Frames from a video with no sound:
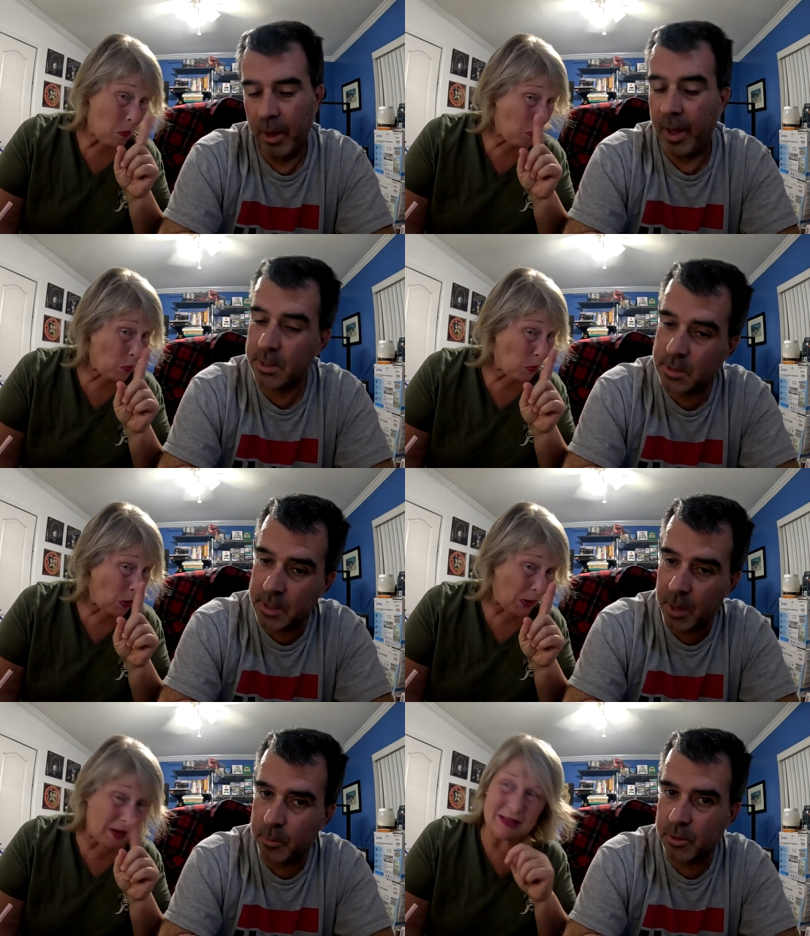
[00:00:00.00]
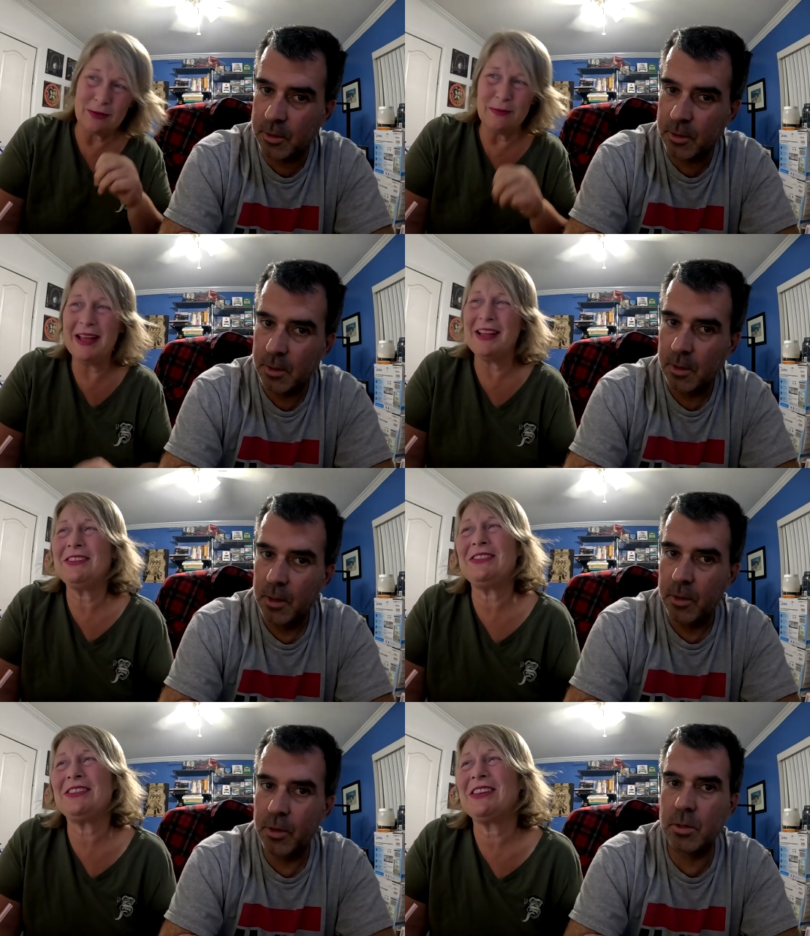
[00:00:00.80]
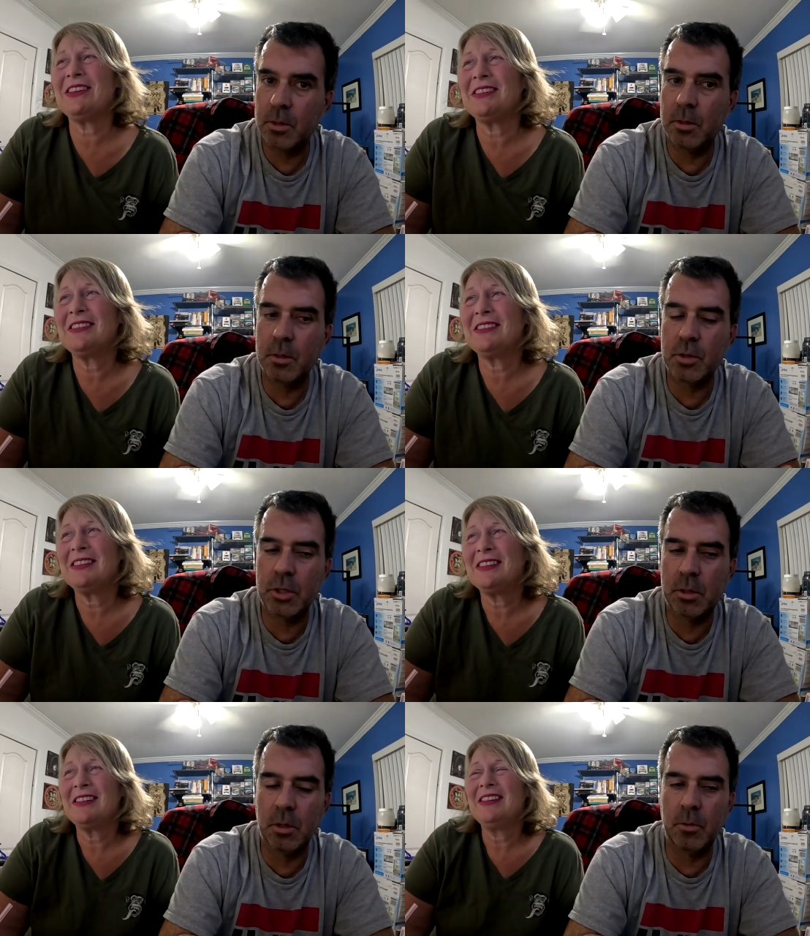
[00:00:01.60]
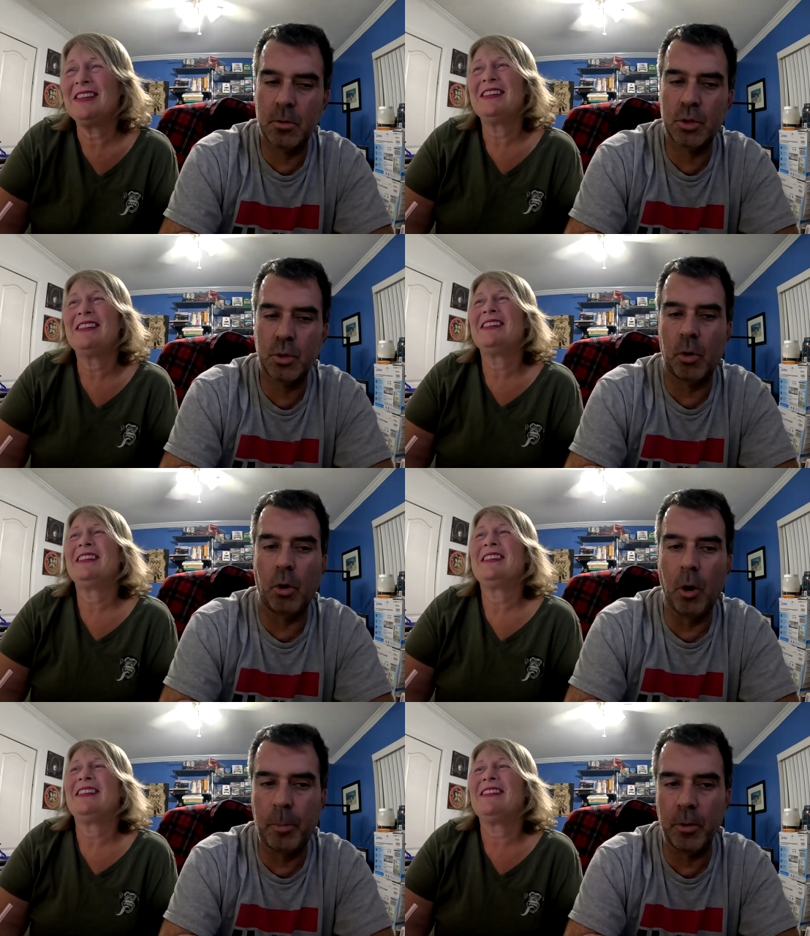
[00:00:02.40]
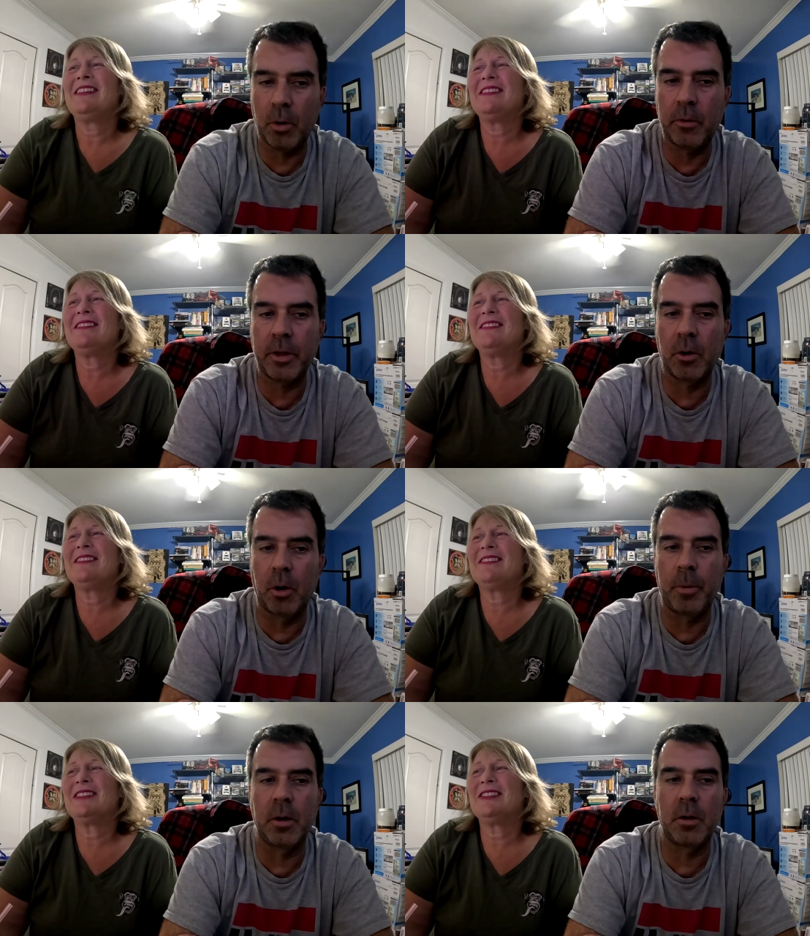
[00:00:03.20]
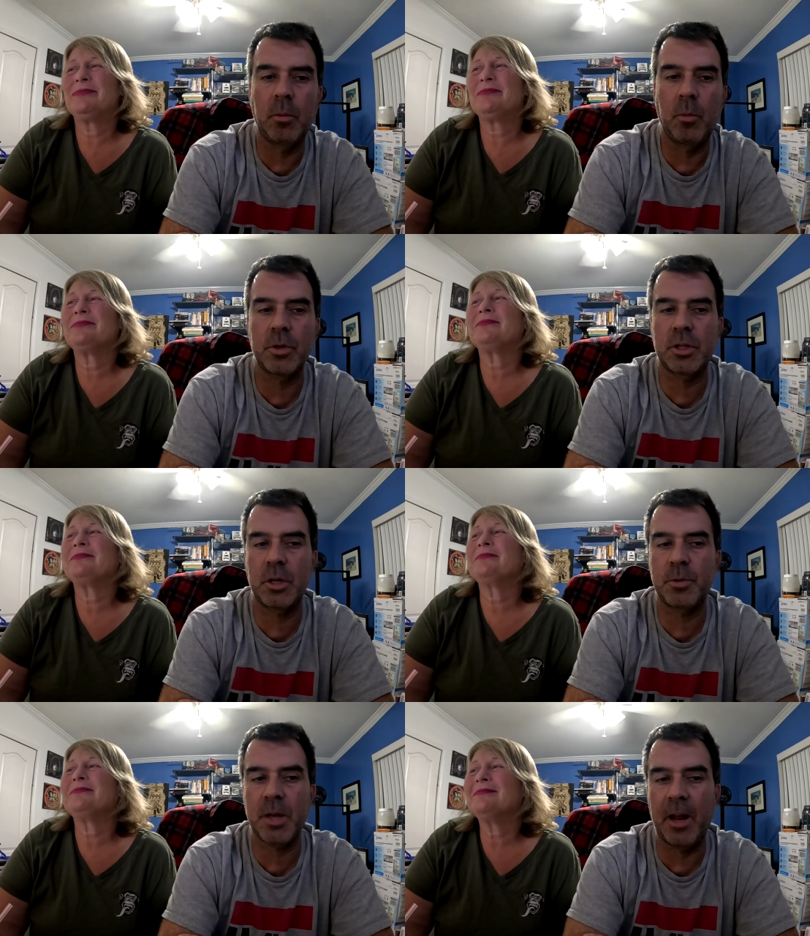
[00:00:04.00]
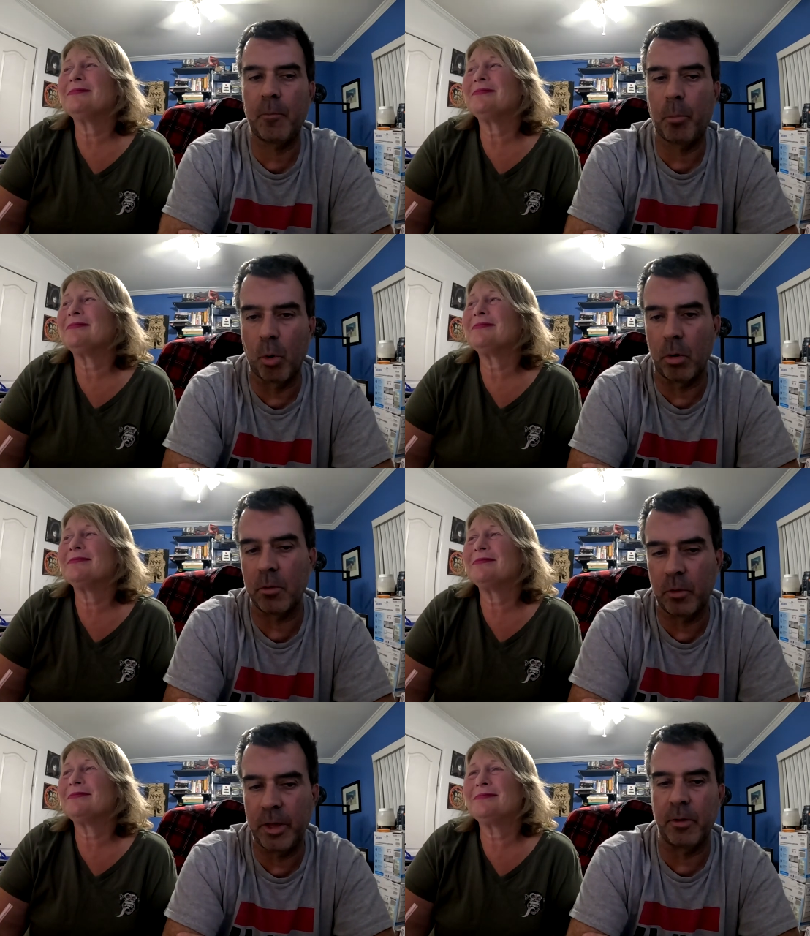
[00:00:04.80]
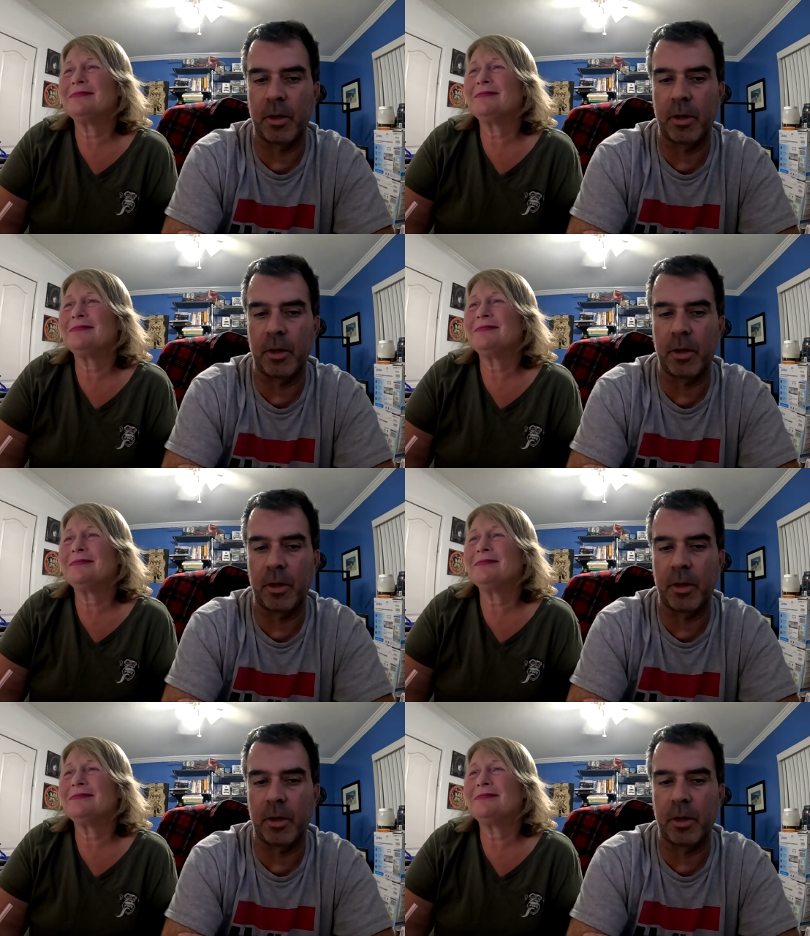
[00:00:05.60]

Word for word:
Speaker 1: Except Not so much. The, the, the store open only can open when the ship's out of port and leaving.